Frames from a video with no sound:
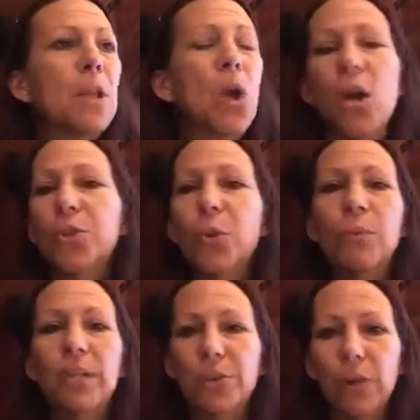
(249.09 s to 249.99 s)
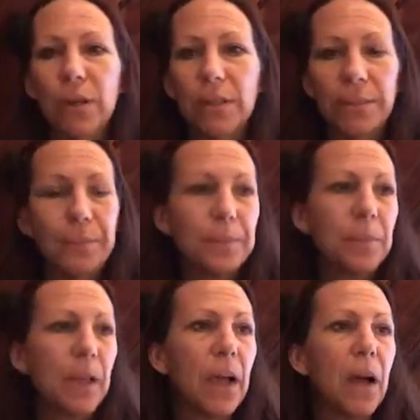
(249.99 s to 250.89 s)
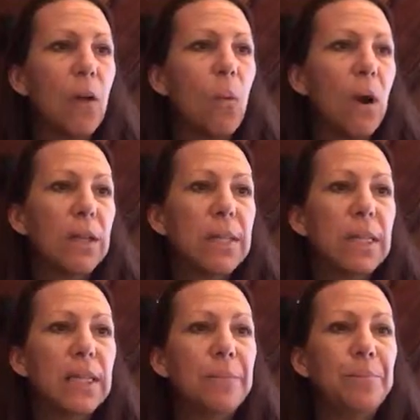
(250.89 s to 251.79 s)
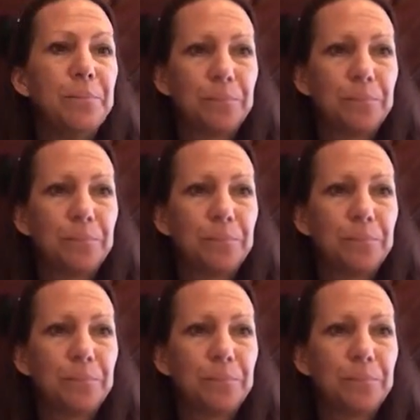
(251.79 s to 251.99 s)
gone to a restaurant, walked in,